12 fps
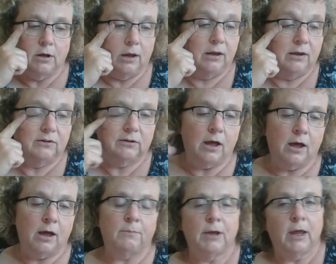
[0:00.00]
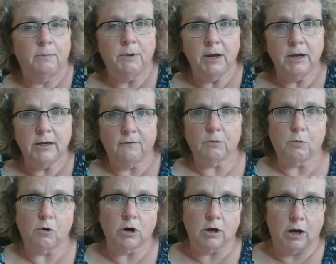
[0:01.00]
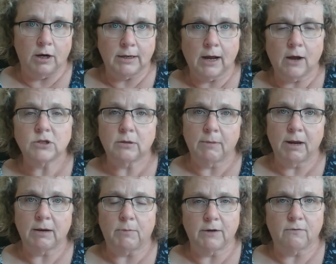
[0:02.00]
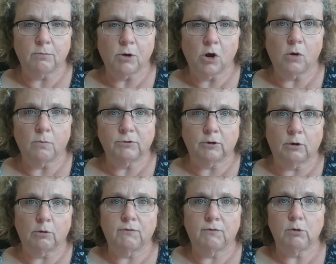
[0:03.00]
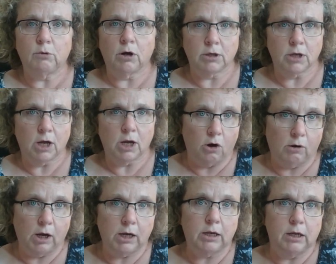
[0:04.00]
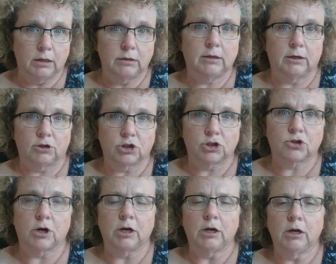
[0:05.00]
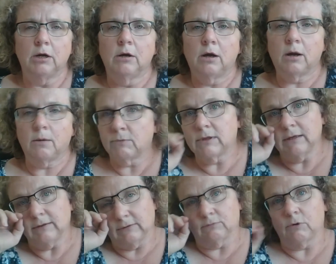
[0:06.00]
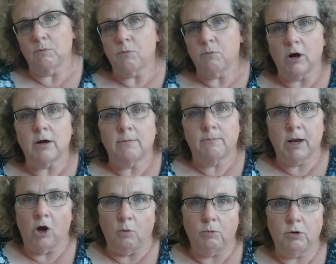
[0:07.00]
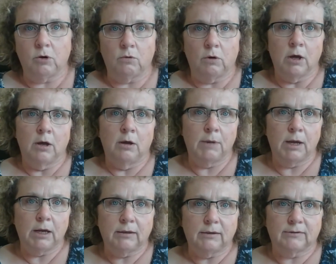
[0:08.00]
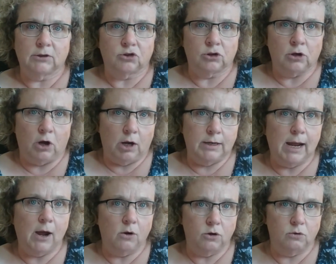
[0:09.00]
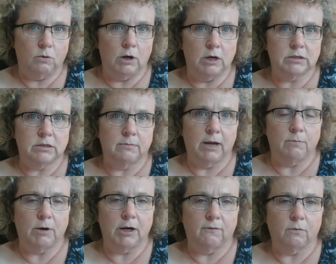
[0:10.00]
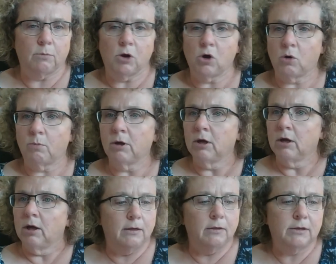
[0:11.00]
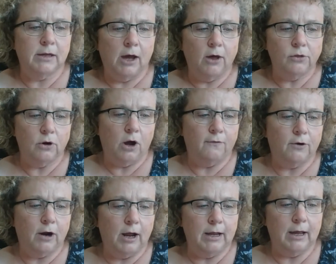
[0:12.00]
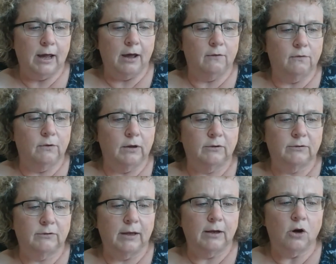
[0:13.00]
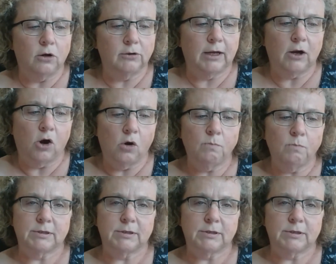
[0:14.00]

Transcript: is a PDF report on how to make money from home. So if you are not already in the industry, this report may help you make a decision on how you want to make money from home. The other offer I have is called a Home